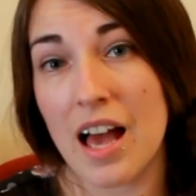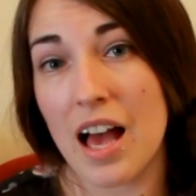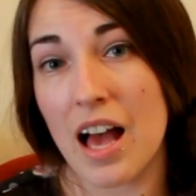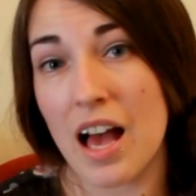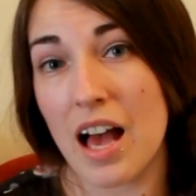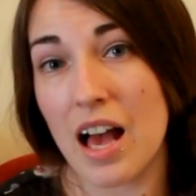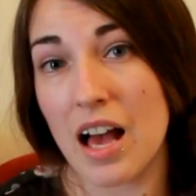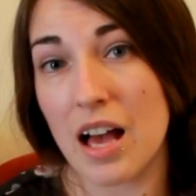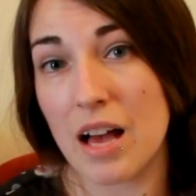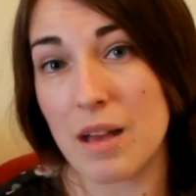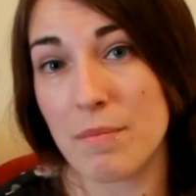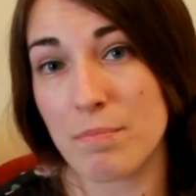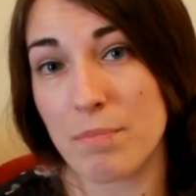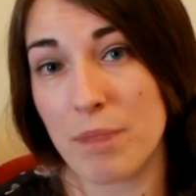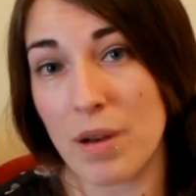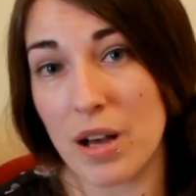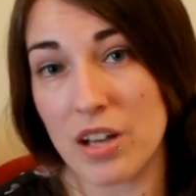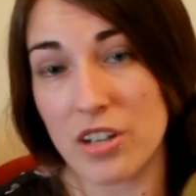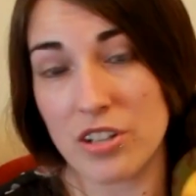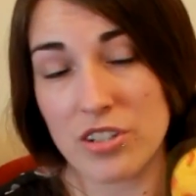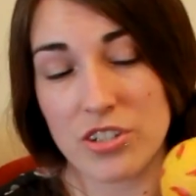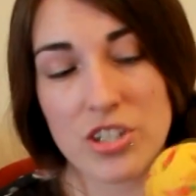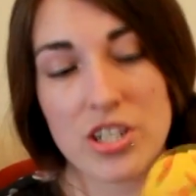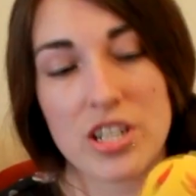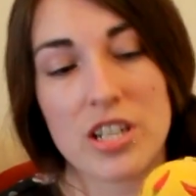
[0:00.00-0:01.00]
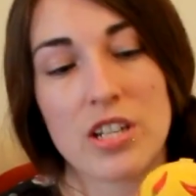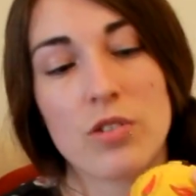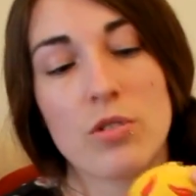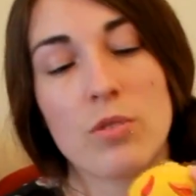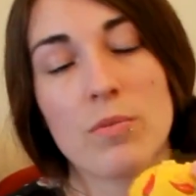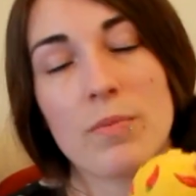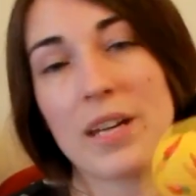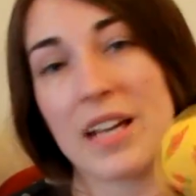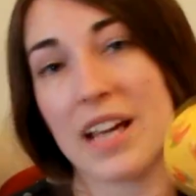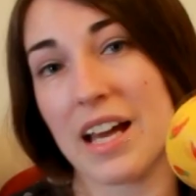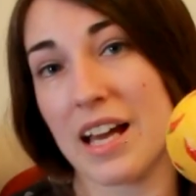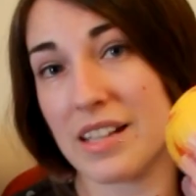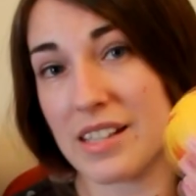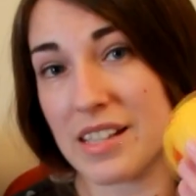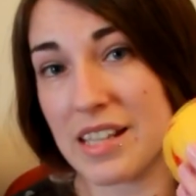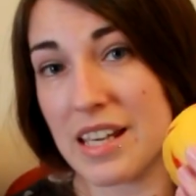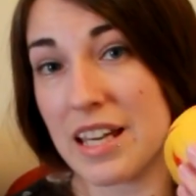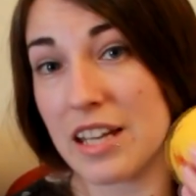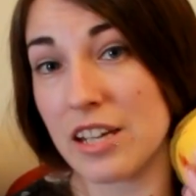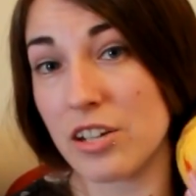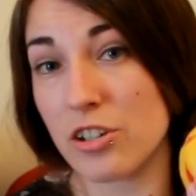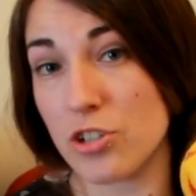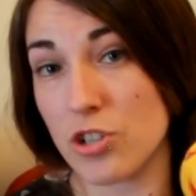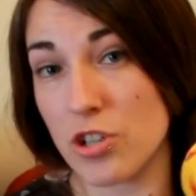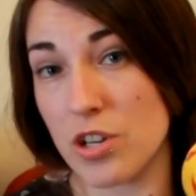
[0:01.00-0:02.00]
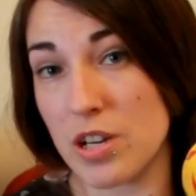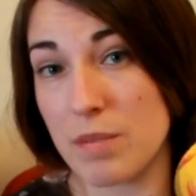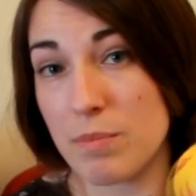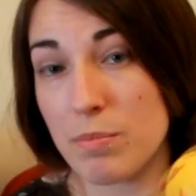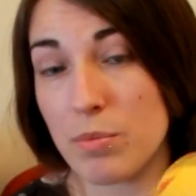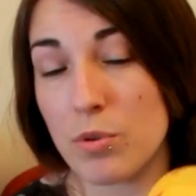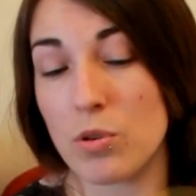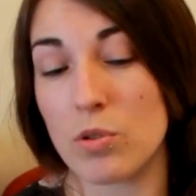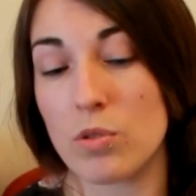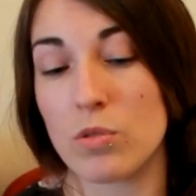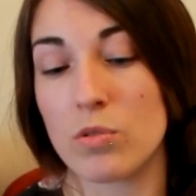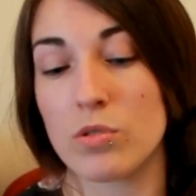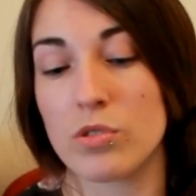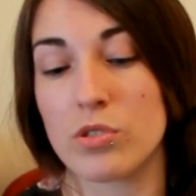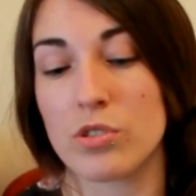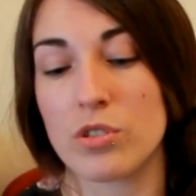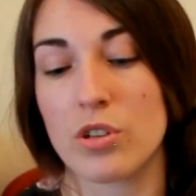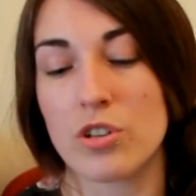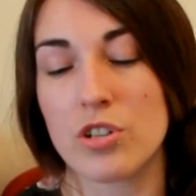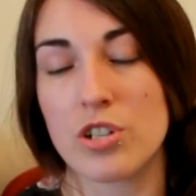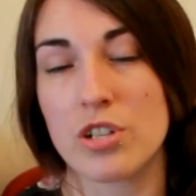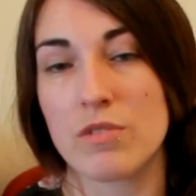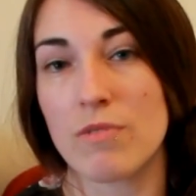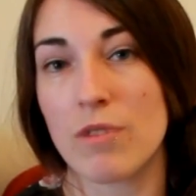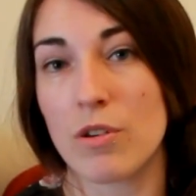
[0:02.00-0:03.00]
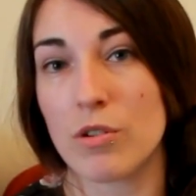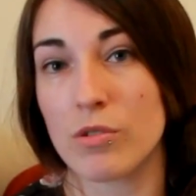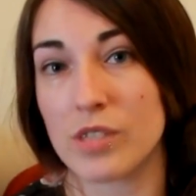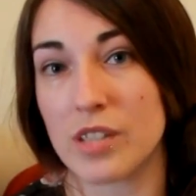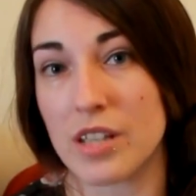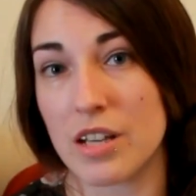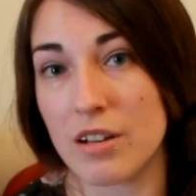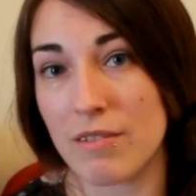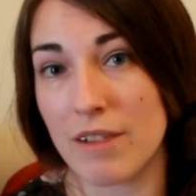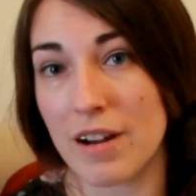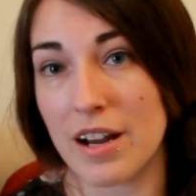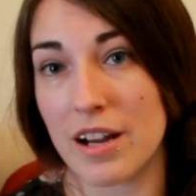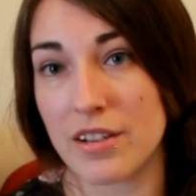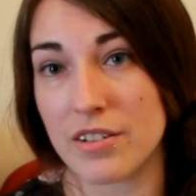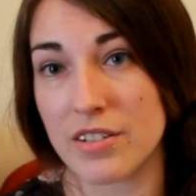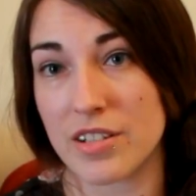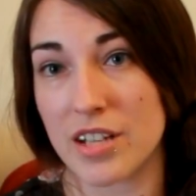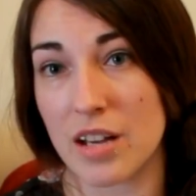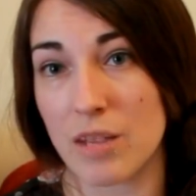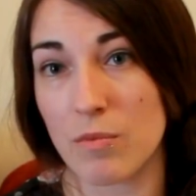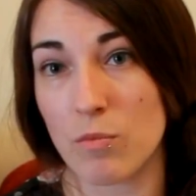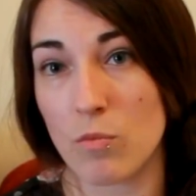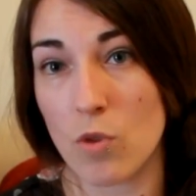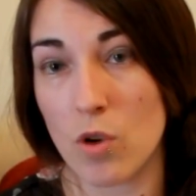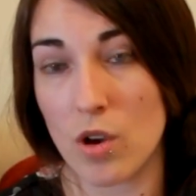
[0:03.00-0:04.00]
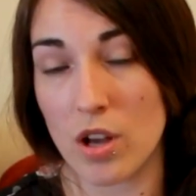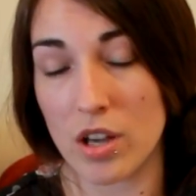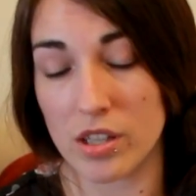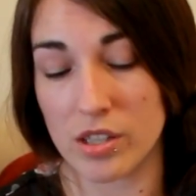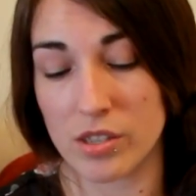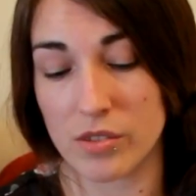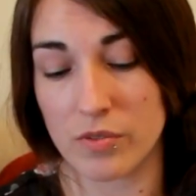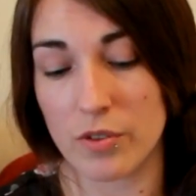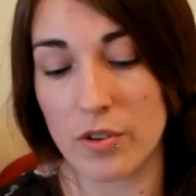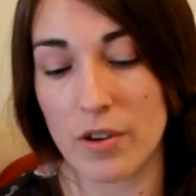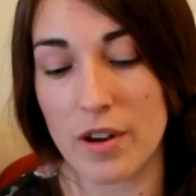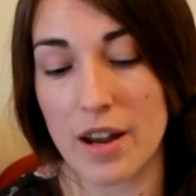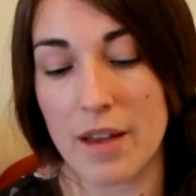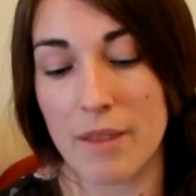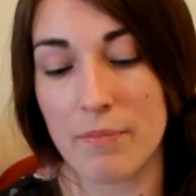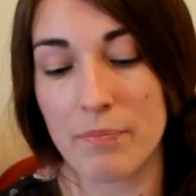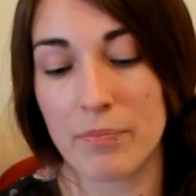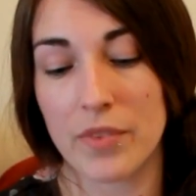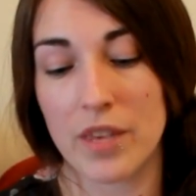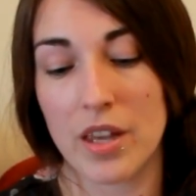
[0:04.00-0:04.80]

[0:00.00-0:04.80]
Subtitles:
but she normally has it in a treat ball, so she rolls it around and works for it.